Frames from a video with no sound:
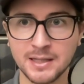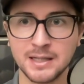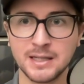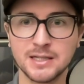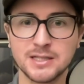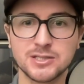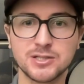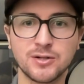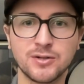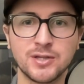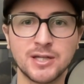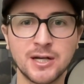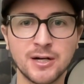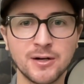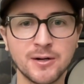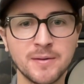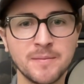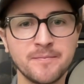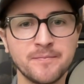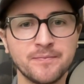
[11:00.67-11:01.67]
So
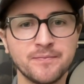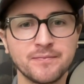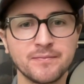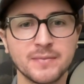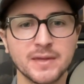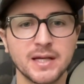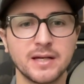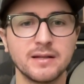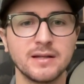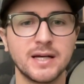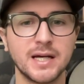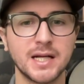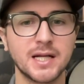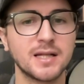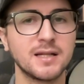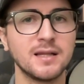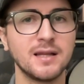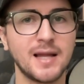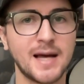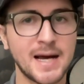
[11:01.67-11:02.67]
they're like
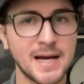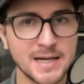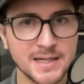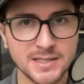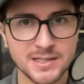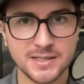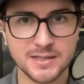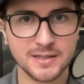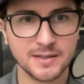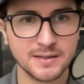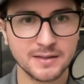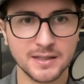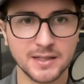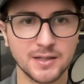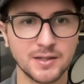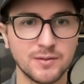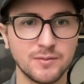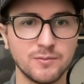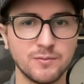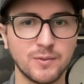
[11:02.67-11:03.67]
last
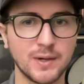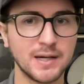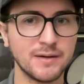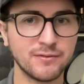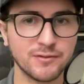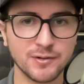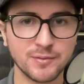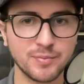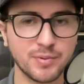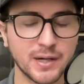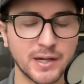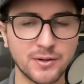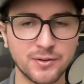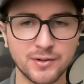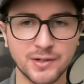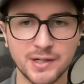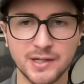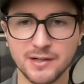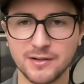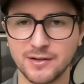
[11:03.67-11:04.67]
in waiver priority,